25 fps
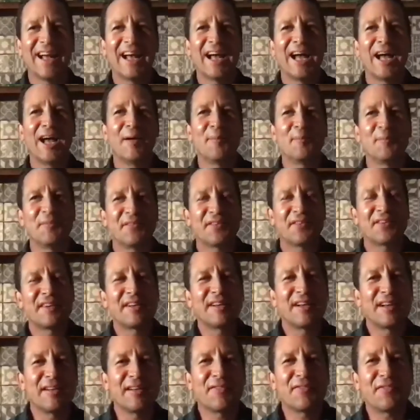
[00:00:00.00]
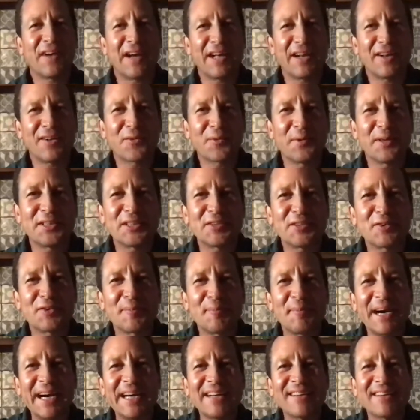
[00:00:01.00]
Um, the final question from
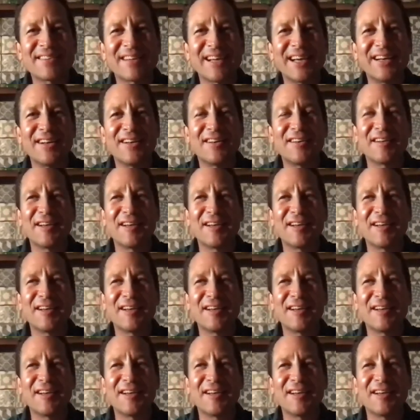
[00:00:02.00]
my side.